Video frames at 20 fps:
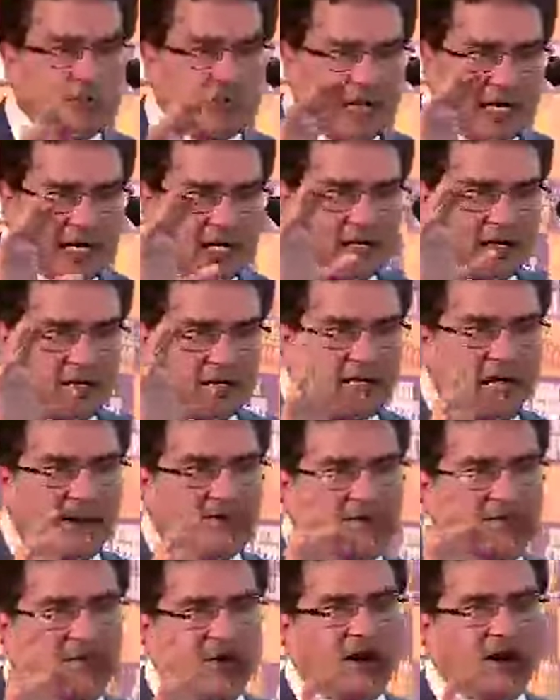that
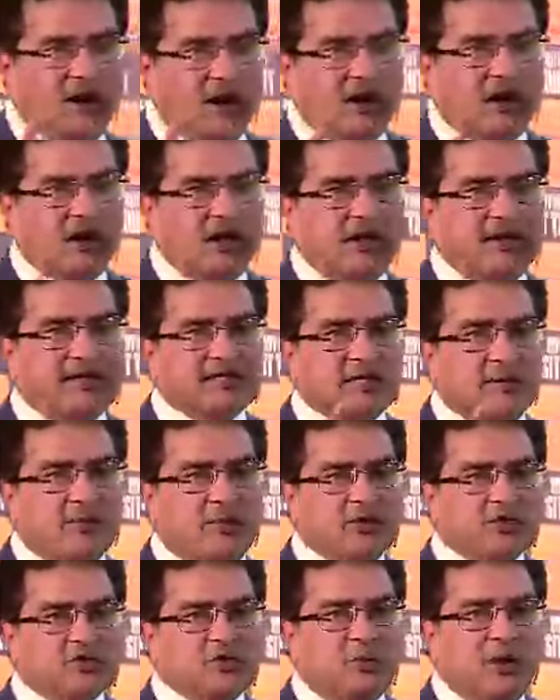fund is
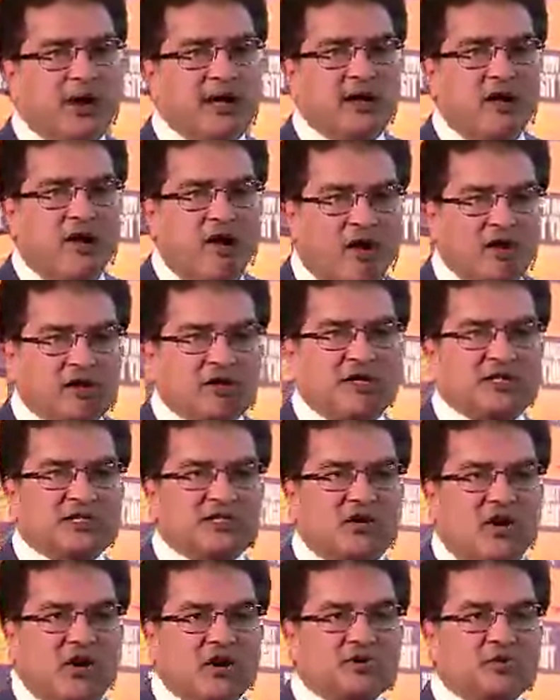supposed to buy all the
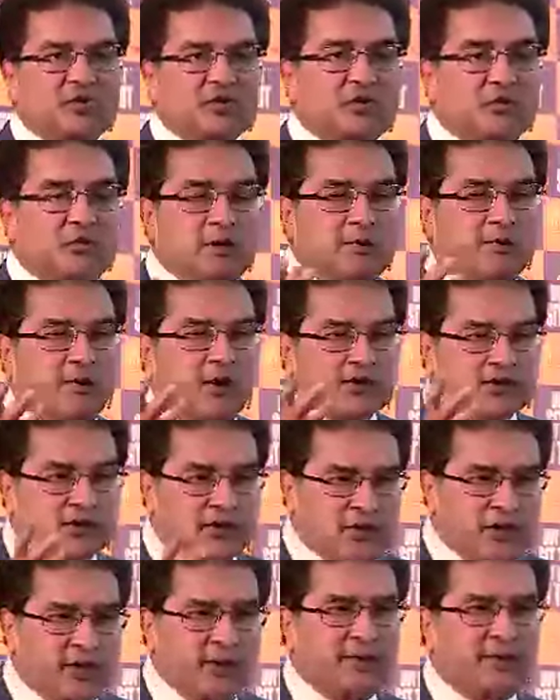stocks which will be
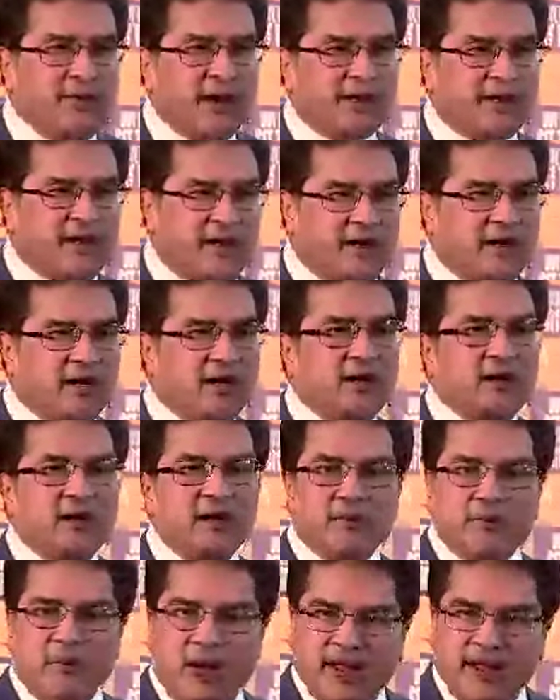positively impacted
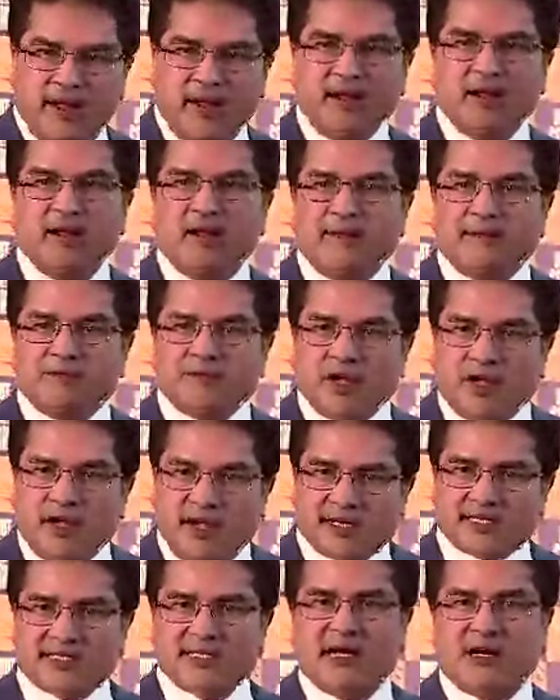by the
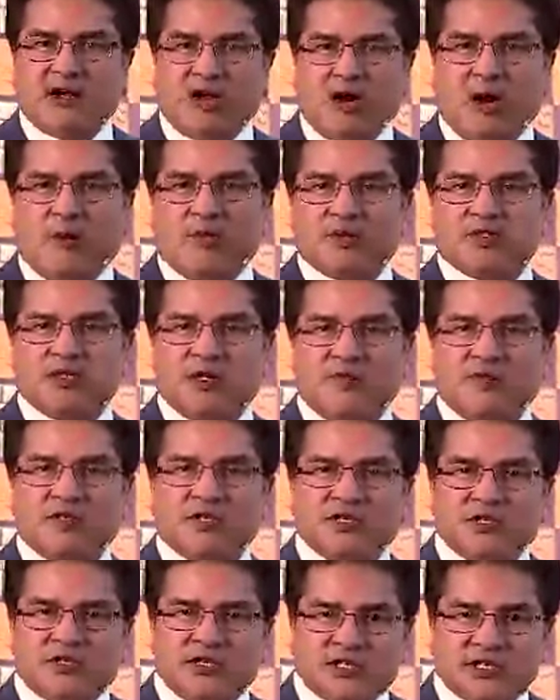Next Trillion Dollar Opportunity, which
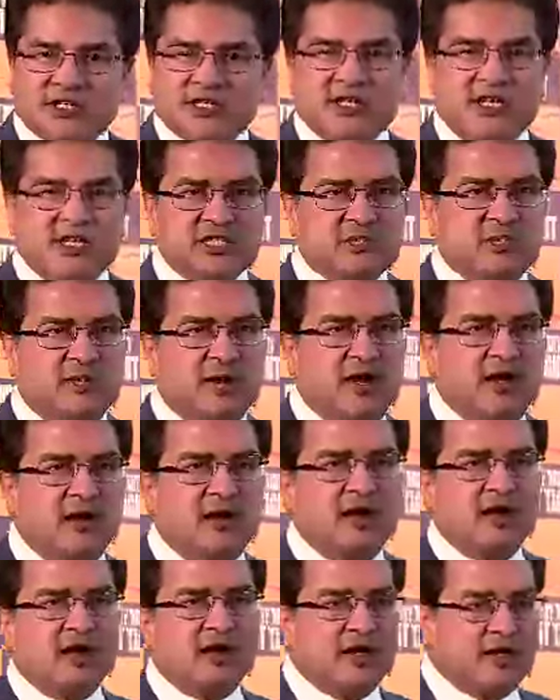is discretionary spend
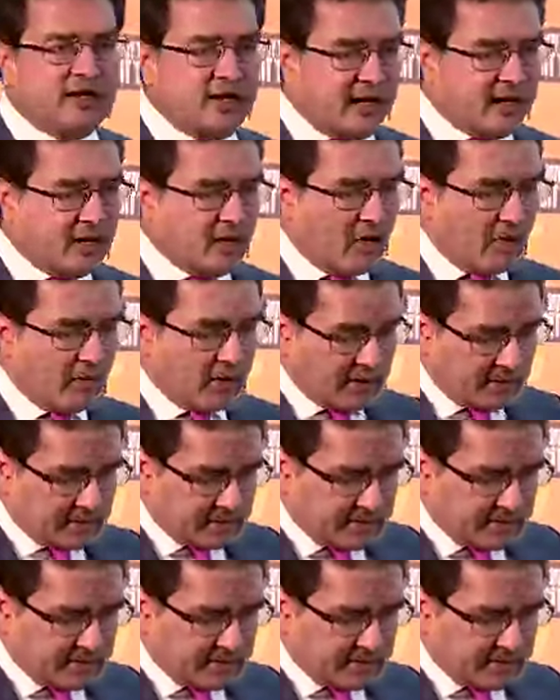in the economy.